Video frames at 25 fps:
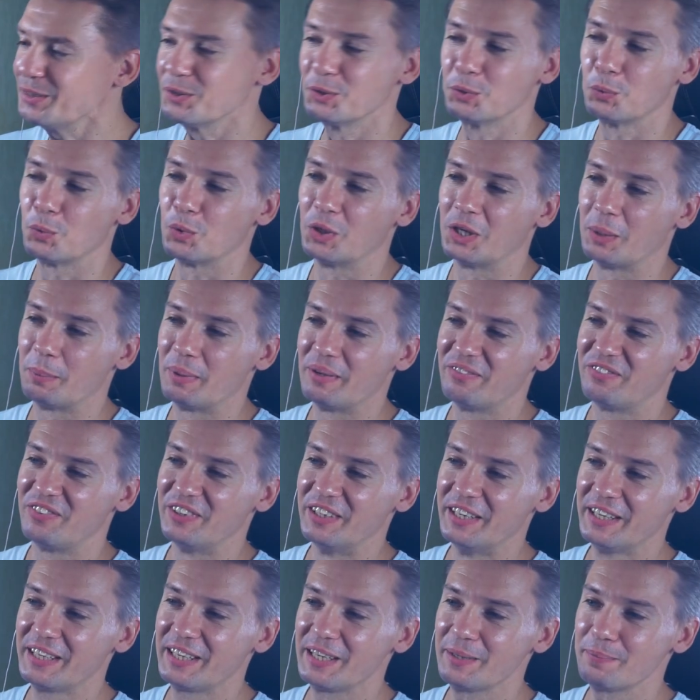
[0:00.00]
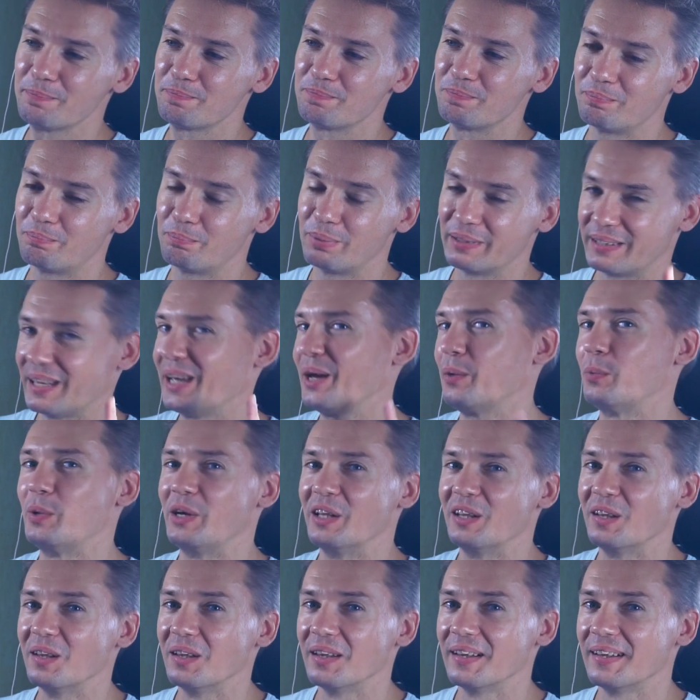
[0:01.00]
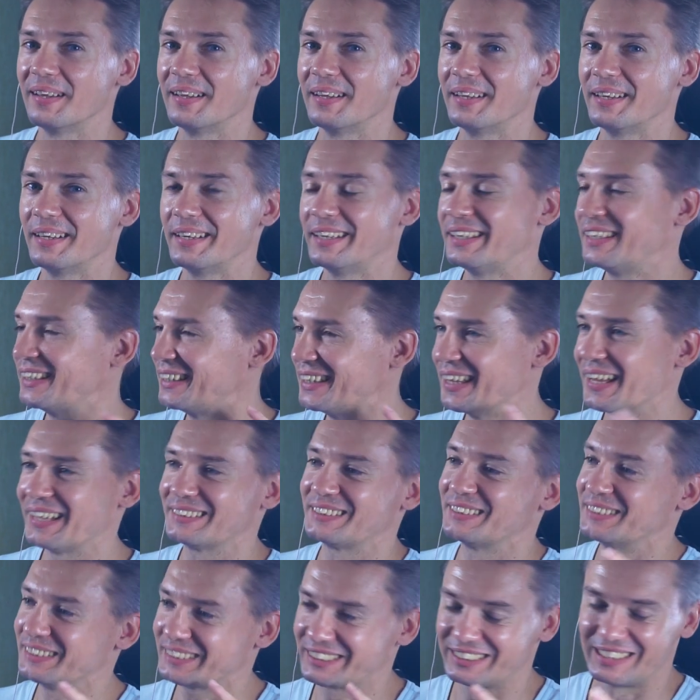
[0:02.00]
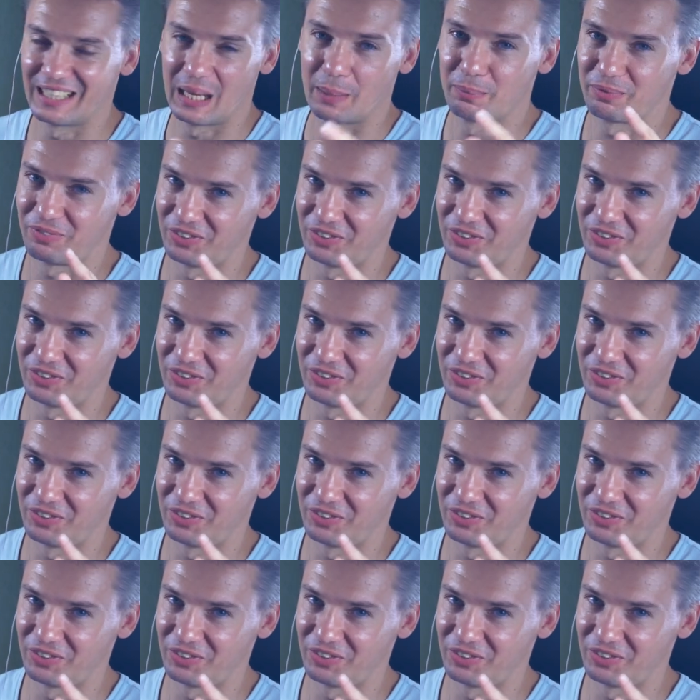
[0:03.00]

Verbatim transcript: don't want to be finicky, but I will. He doesn't snap